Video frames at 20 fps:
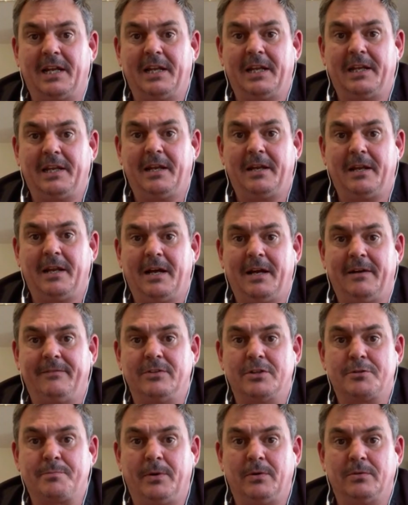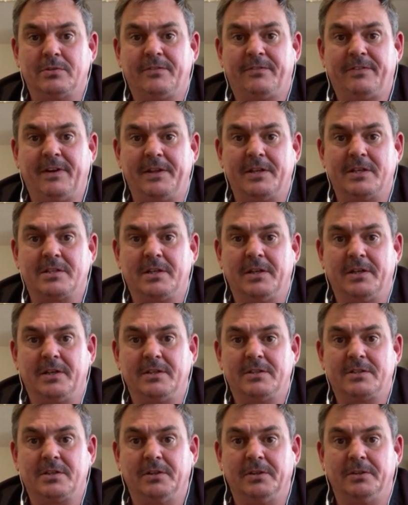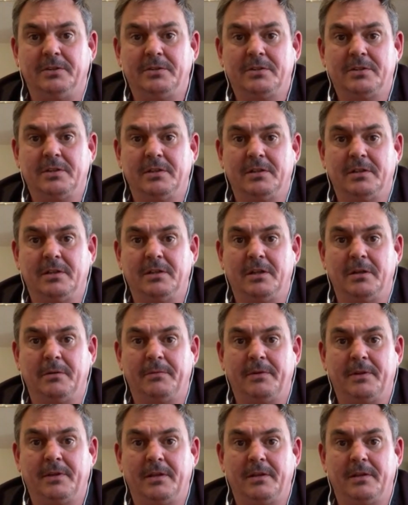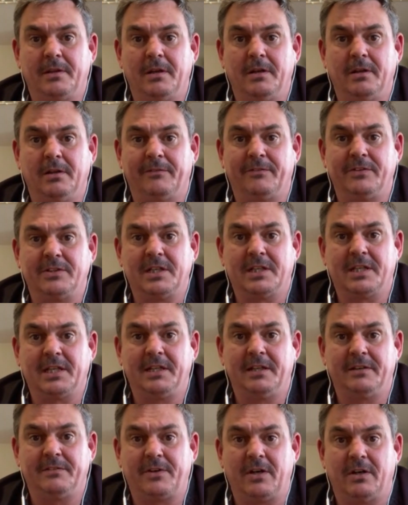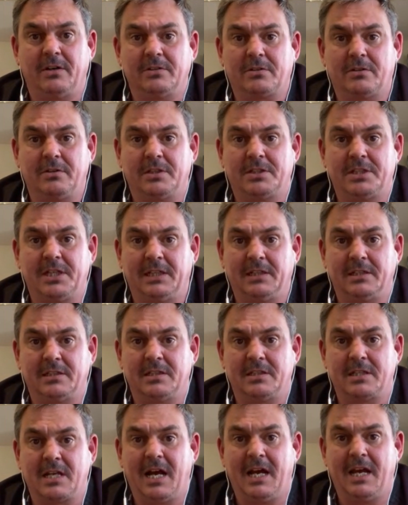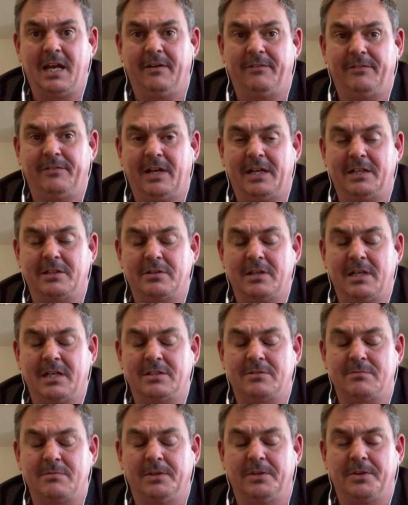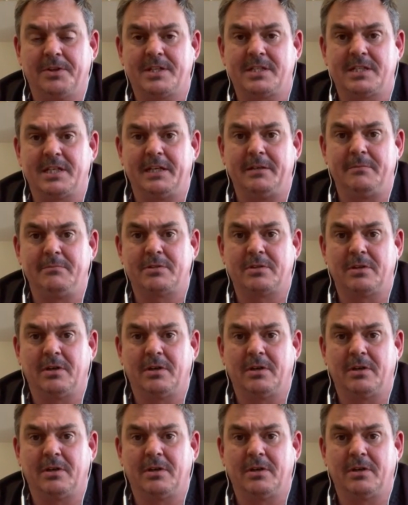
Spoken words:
I haven't spoke to Featherstone and Toulouse, and they'll obviously think they've got as good a chance as I have, as will other teams.